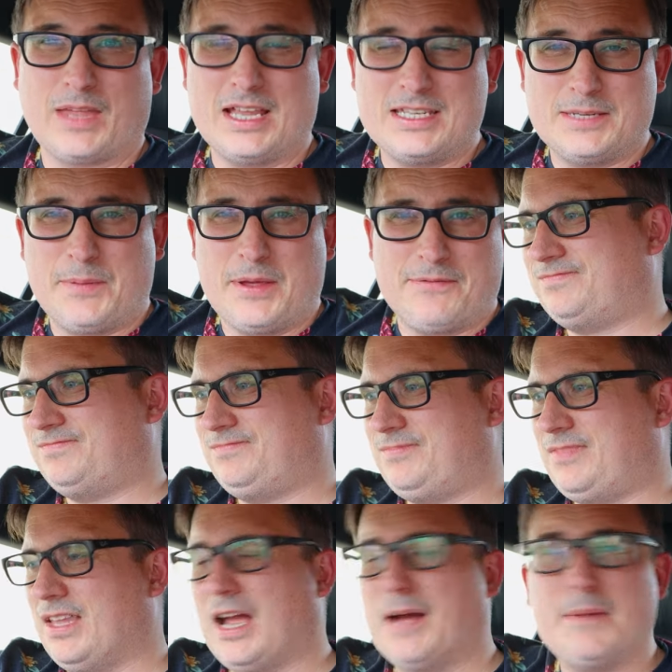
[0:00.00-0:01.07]
It's a bit,
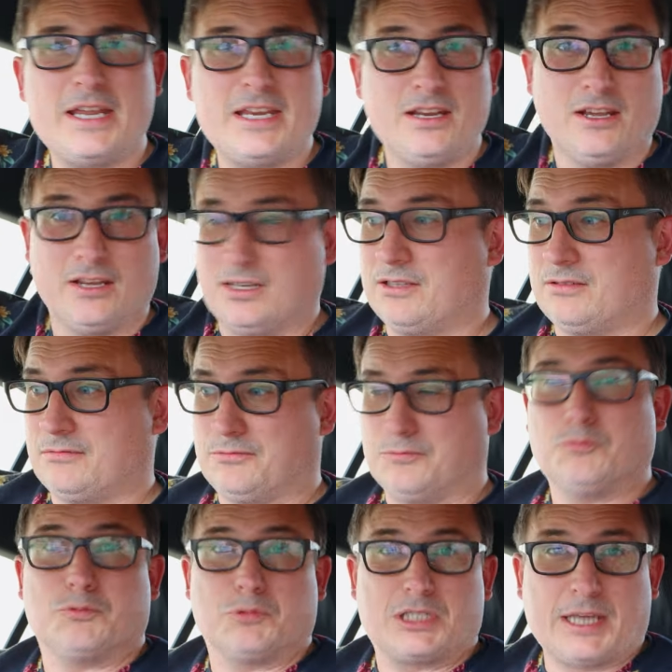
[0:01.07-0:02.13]
I mean,
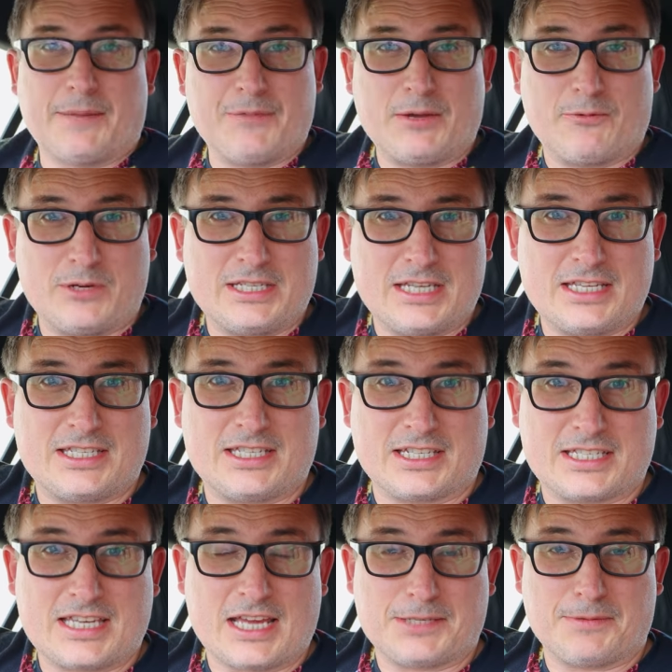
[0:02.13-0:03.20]
something we did
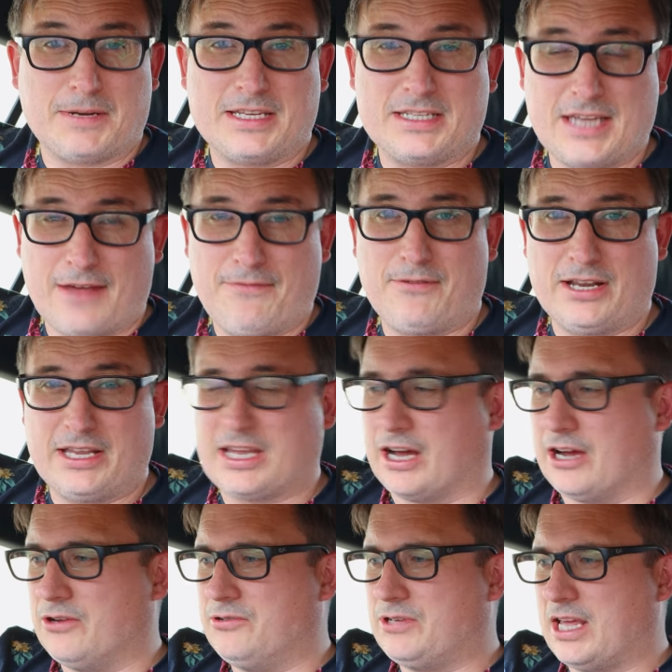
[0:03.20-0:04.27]
successfully definitely
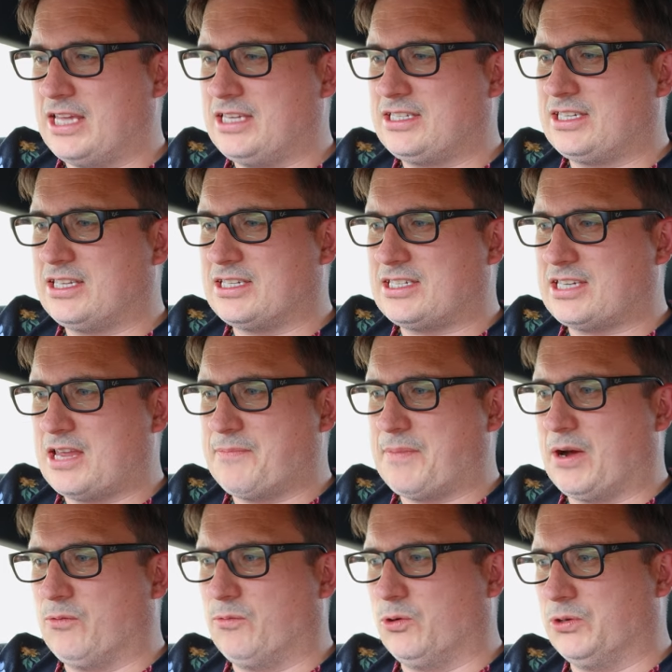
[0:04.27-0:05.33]
code is the
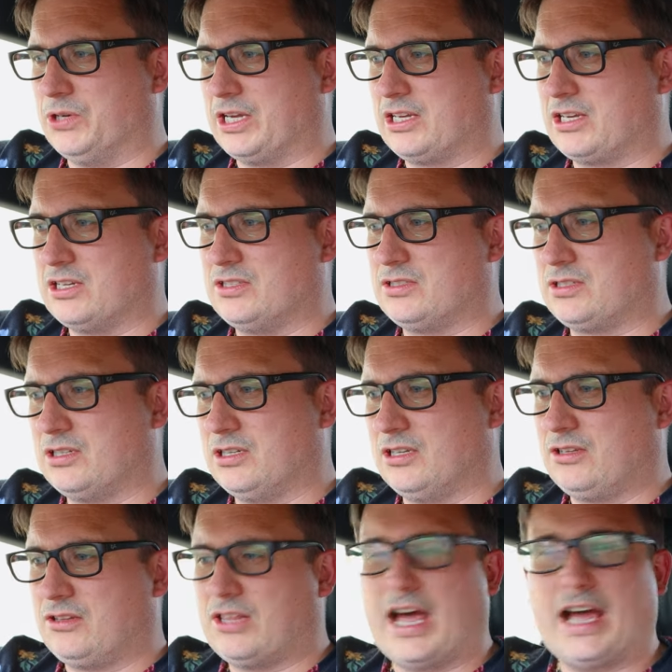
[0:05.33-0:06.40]
seatbelt warning, because
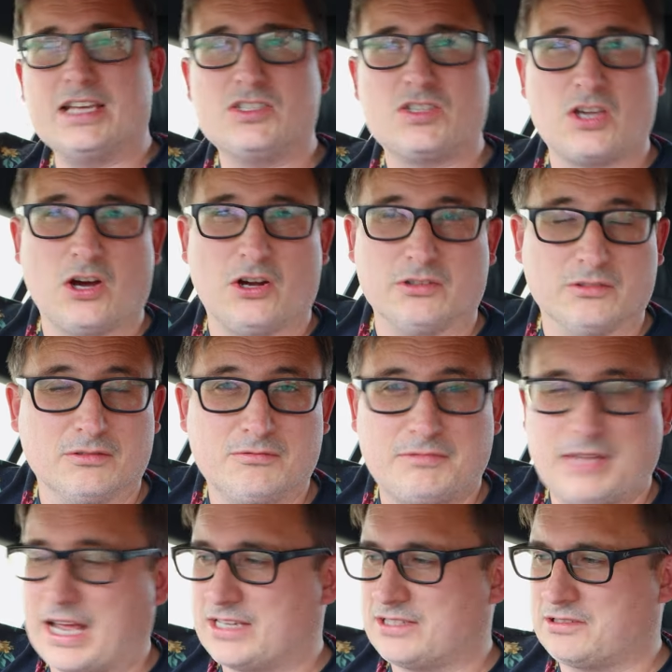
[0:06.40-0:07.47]
that is gone.
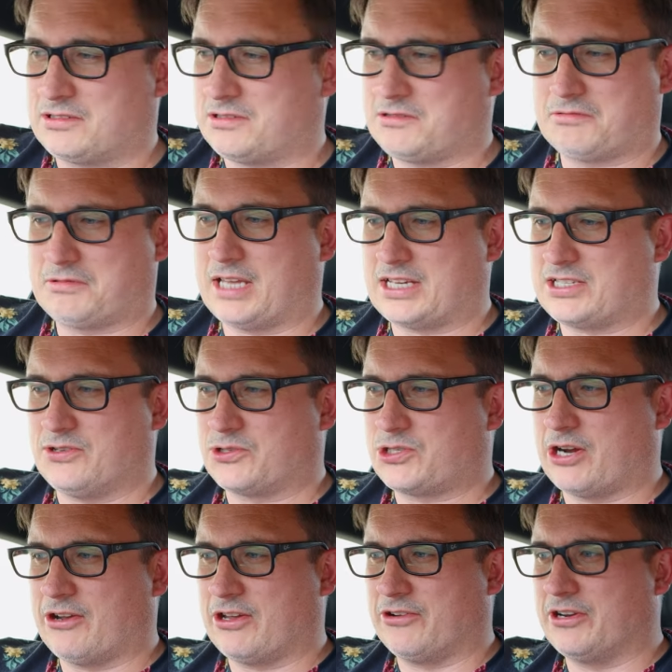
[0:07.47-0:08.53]
That's not
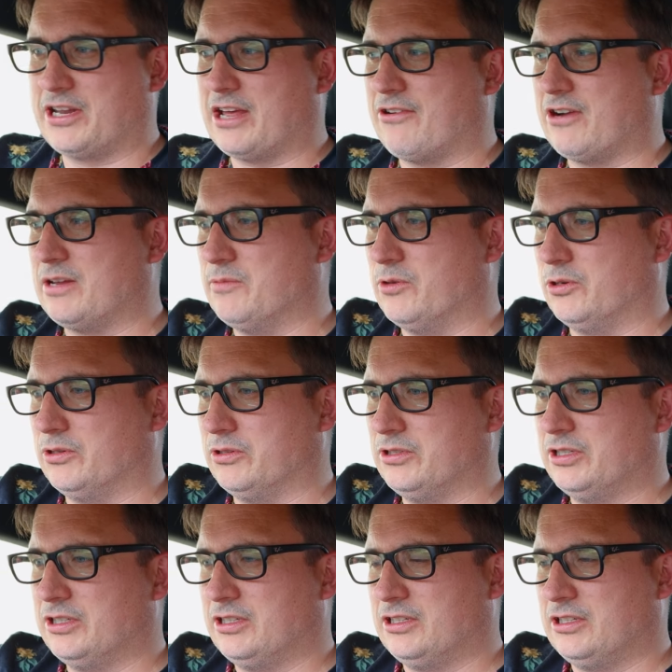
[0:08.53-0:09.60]
showing on here anymore.
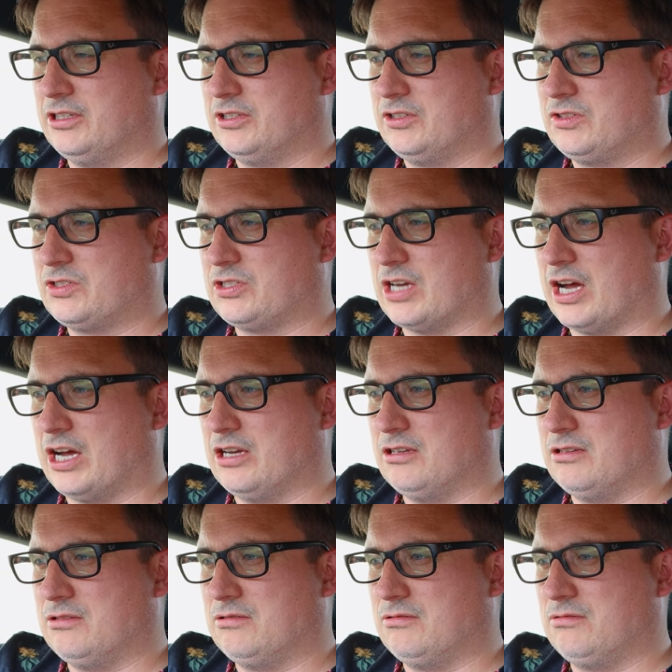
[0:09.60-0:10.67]

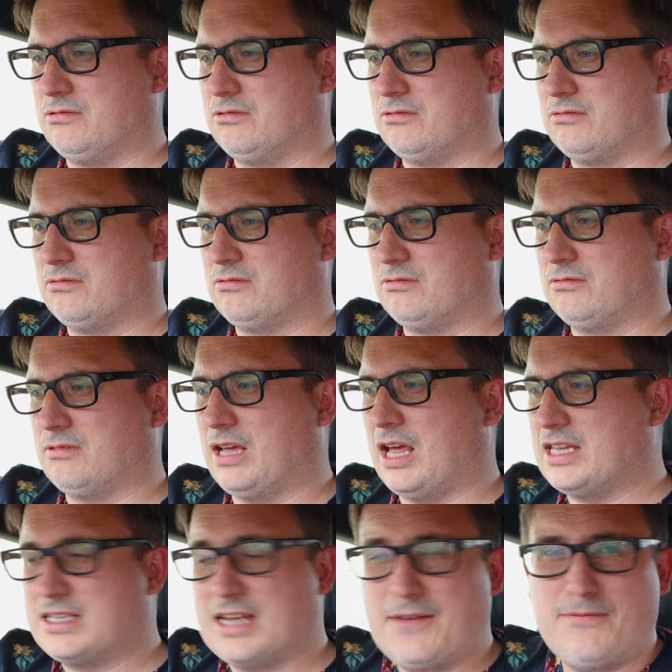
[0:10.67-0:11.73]
So
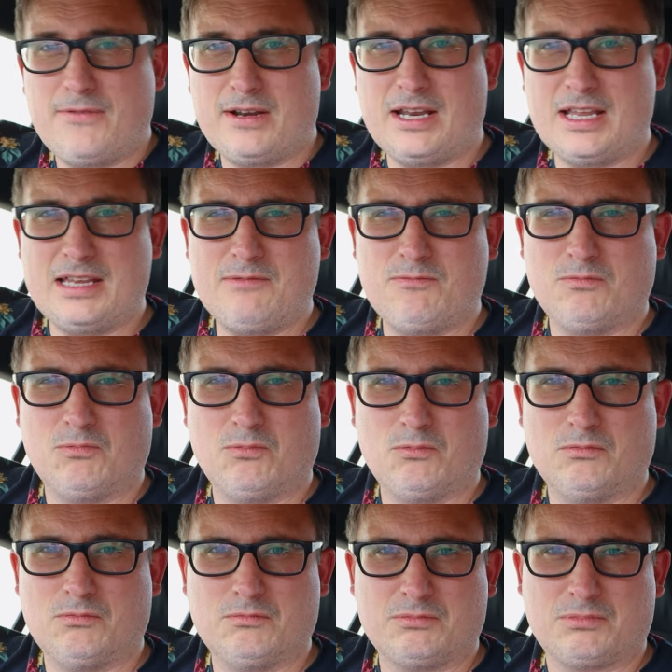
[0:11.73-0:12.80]
it definitely
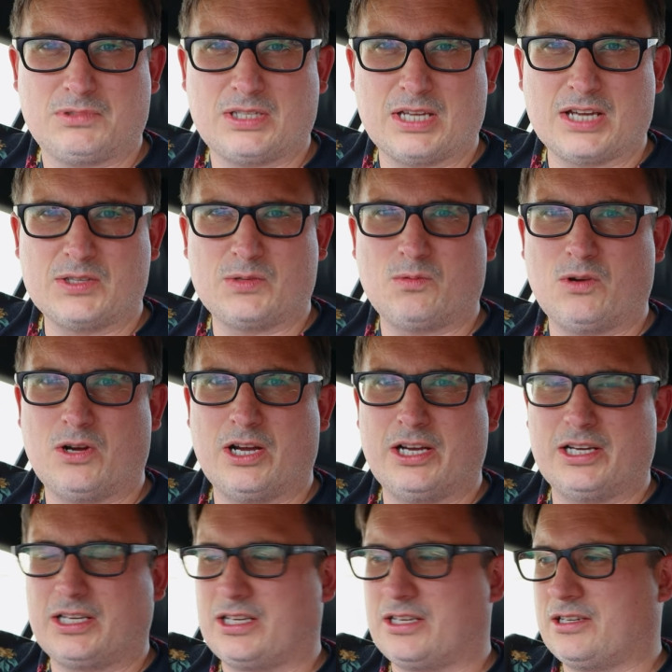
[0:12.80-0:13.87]
does
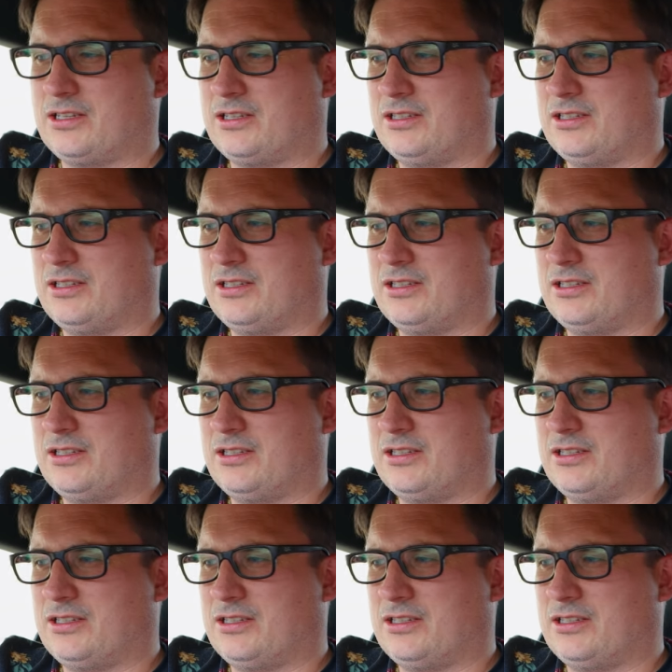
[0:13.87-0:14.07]
work,